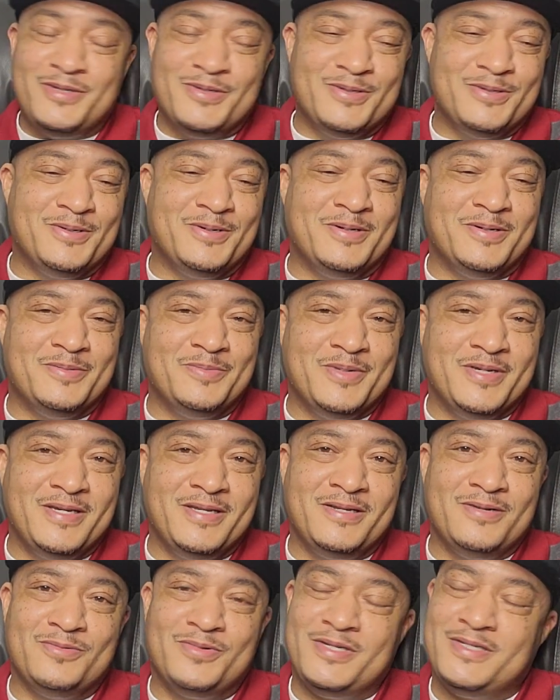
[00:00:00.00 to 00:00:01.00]
You know what I
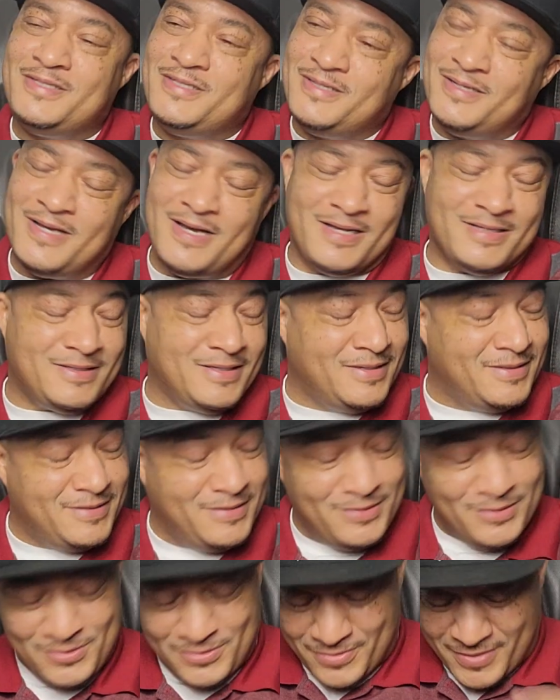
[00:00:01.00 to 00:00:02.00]
mean? And I said, this
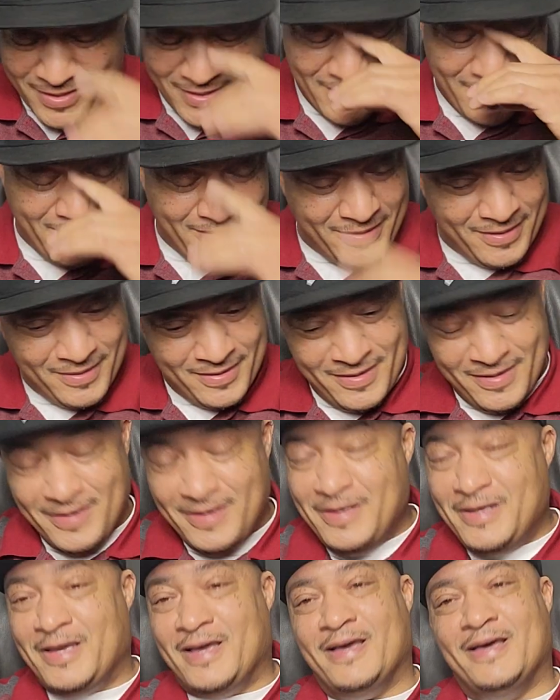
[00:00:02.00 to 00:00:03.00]
dude right here.
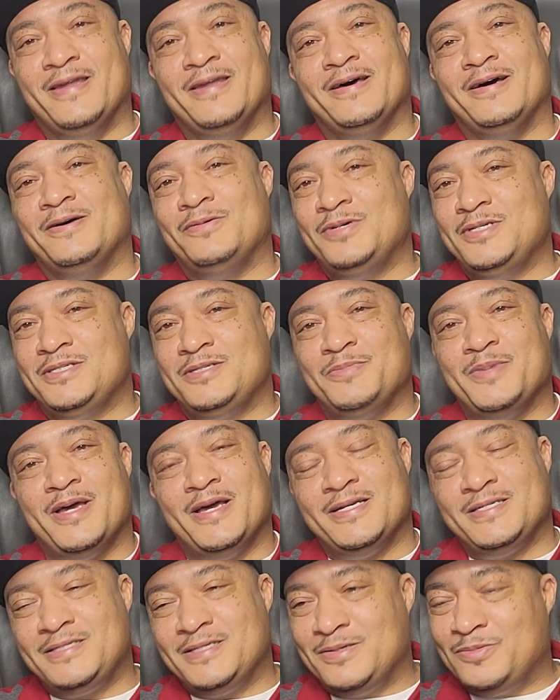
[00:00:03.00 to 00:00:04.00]
And we
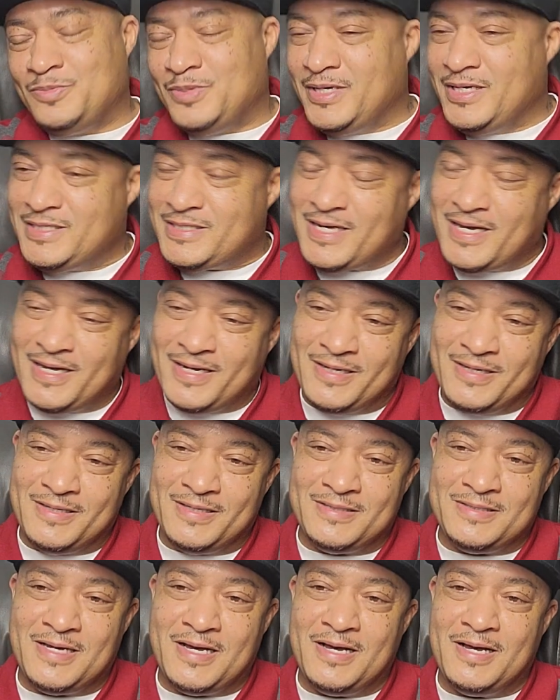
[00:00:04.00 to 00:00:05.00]
smashed to the beach, had a
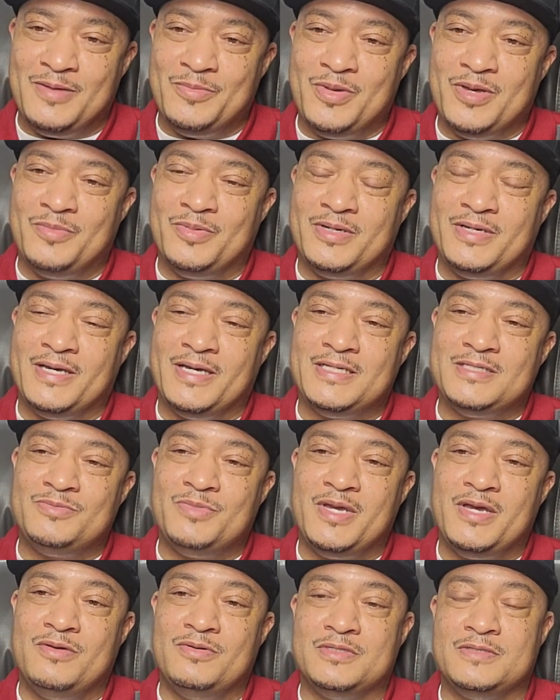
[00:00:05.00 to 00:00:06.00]
good time, man. But Guess
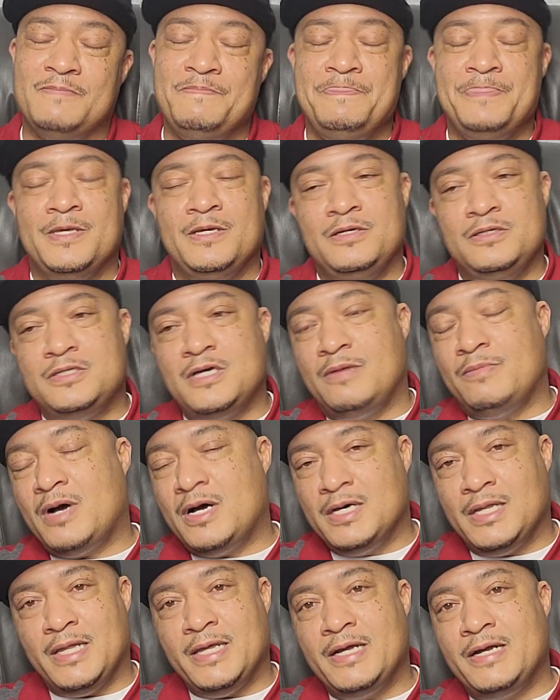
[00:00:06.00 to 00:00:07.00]
Man was, you talking
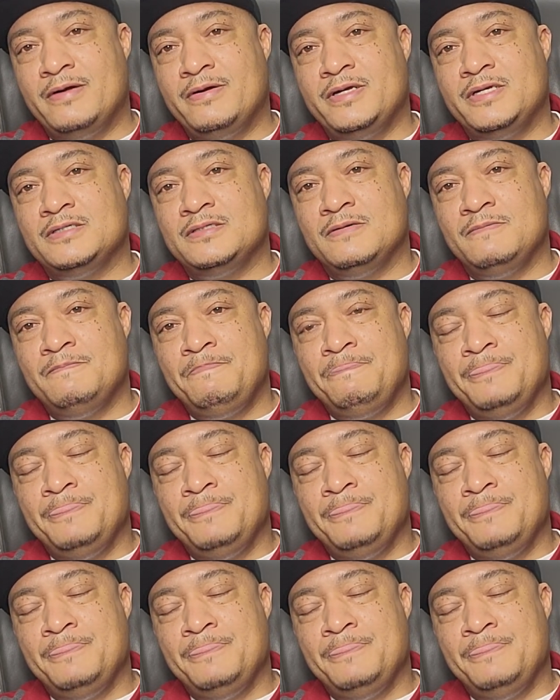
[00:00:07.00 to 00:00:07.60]
about hilarious?